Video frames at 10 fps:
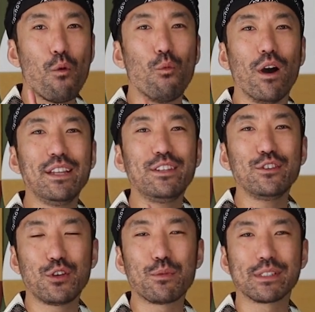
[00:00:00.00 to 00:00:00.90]
1
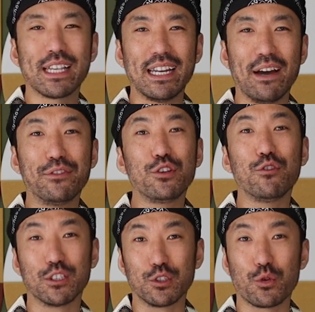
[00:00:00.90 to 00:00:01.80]
to 2% of
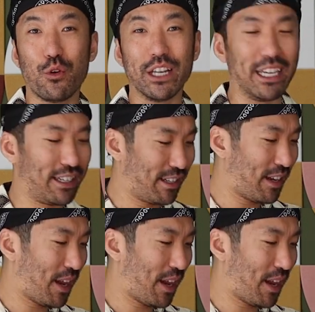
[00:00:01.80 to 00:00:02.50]
220,